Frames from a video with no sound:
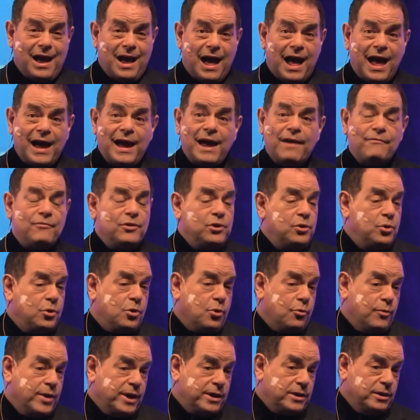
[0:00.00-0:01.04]
I have a new
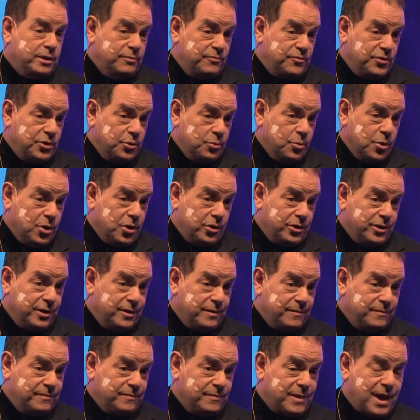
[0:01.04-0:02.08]
curriculum for the world.
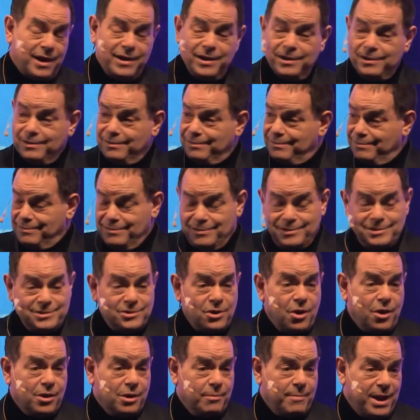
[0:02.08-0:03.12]
I didn't
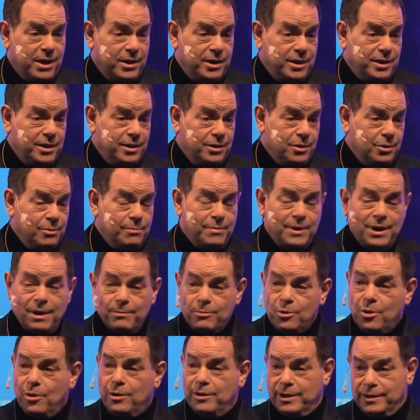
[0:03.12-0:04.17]
talk about it here, but I'm
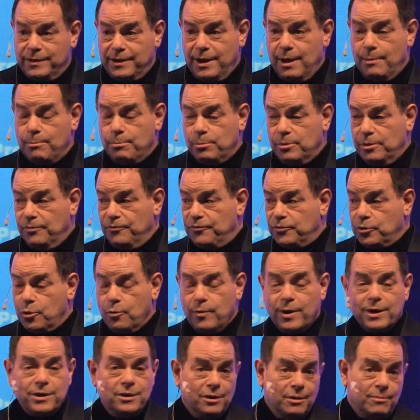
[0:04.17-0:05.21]
calling it the Uplift
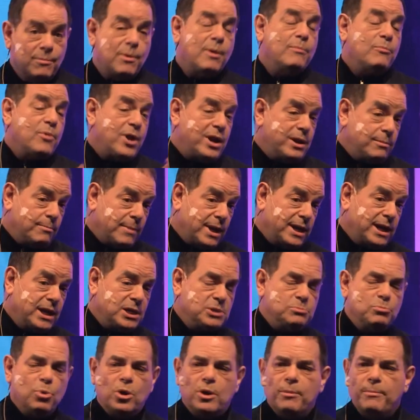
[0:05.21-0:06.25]
Curriculum. I'm writing my
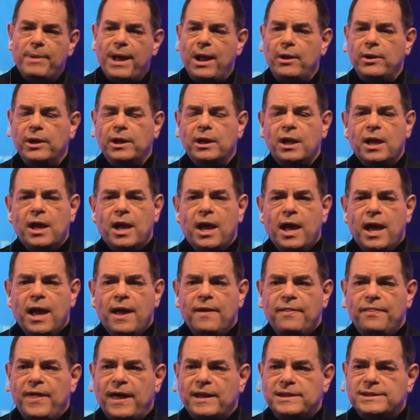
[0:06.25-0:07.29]
next book about it.
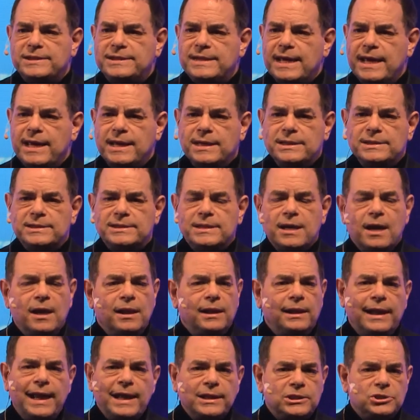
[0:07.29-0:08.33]
That says,
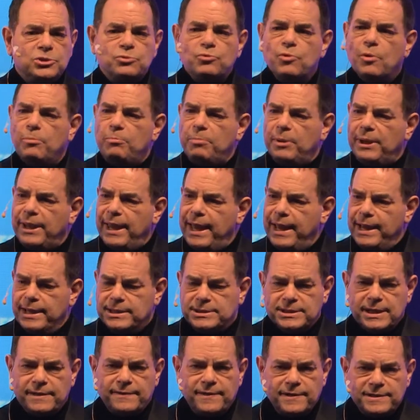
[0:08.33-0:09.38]
let's
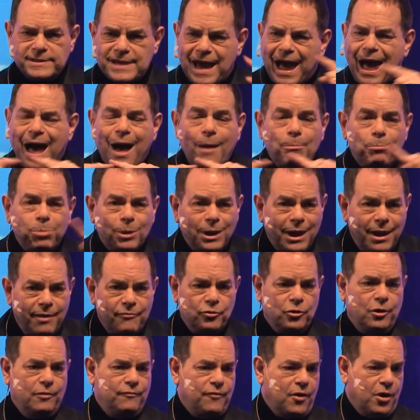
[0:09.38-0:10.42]
replace at the top
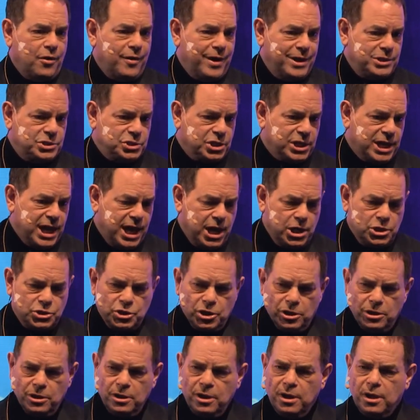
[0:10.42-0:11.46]
level of our education